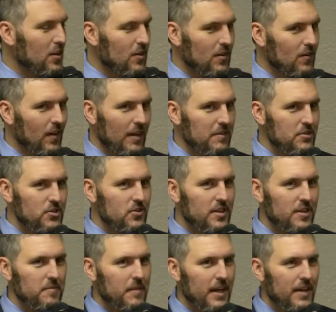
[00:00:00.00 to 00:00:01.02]
Why would you
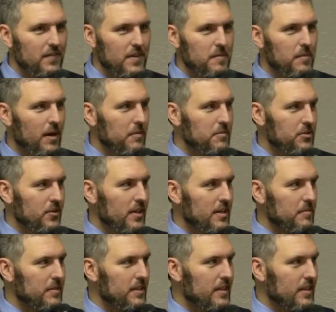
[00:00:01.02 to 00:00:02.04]
get mad if they bombed your
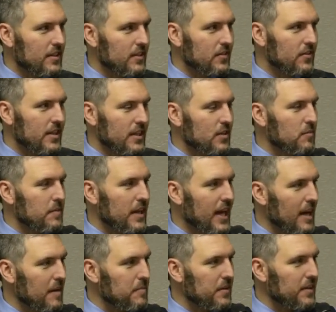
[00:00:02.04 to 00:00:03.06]
enemy? You think you'd be
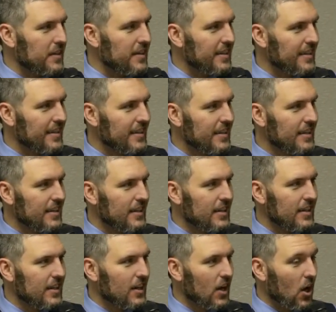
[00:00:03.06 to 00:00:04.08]
happy.
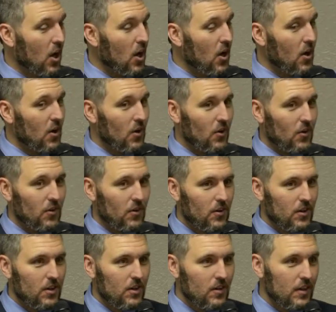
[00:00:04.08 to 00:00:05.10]
Oh,
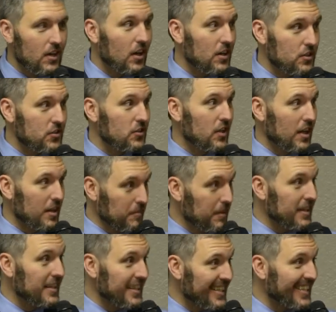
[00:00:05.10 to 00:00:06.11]
well, it cost you a lot of
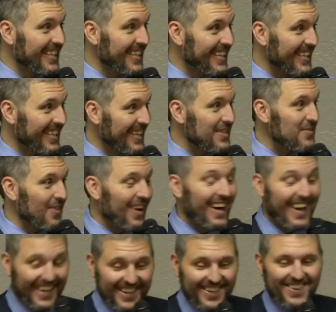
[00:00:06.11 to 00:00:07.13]
money, didn't it? That's
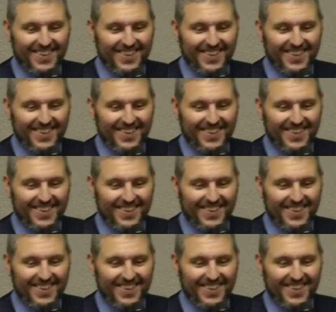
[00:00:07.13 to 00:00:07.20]
why.